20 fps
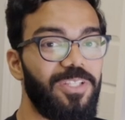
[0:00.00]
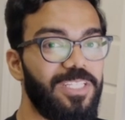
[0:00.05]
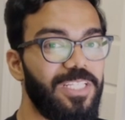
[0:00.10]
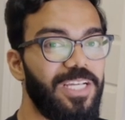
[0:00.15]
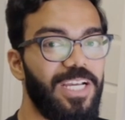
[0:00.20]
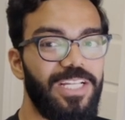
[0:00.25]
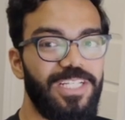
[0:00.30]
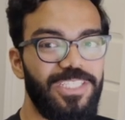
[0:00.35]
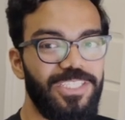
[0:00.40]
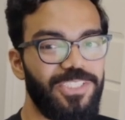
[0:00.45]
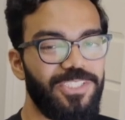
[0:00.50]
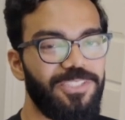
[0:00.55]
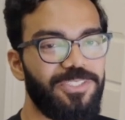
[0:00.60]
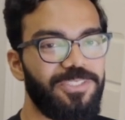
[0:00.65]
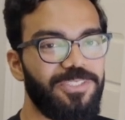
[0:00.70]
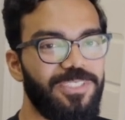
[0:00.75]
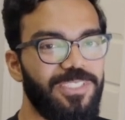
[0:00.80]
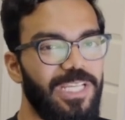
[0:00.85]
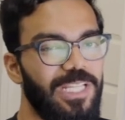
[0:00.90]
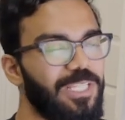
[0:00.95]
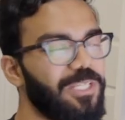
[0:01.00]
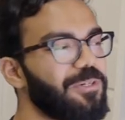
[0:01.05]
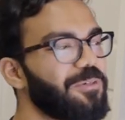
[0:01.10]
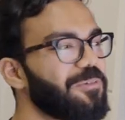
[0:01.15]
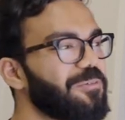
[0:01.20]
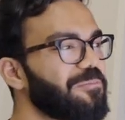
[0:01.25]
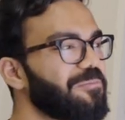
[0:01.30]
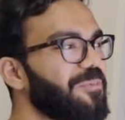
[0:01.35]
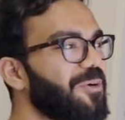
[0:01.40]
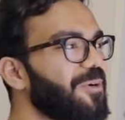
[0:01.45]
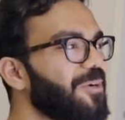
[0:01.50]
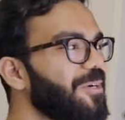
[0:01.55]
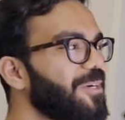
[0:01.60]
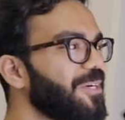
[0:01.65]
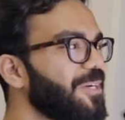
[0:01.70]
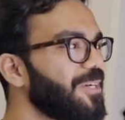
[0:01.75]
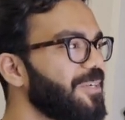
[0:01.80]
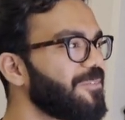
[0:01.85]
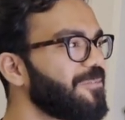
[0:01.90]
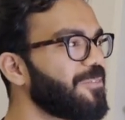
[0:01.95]
think I need to sell you more
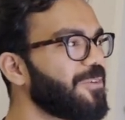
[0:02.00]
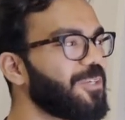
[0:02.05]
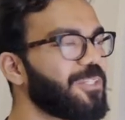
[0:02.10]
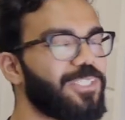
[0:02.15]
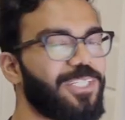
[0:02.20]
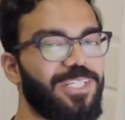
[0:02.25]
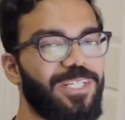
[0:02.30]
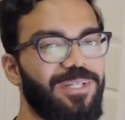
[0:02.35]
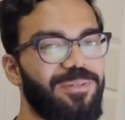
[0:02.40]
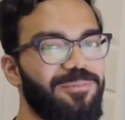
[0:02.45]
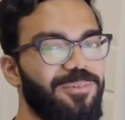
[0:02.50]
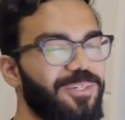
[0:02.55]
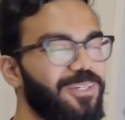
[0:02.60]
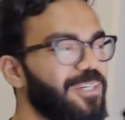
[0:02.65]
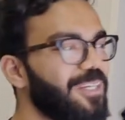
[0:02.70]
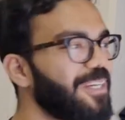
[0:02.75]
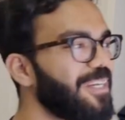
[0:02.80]
on FontShare anymore.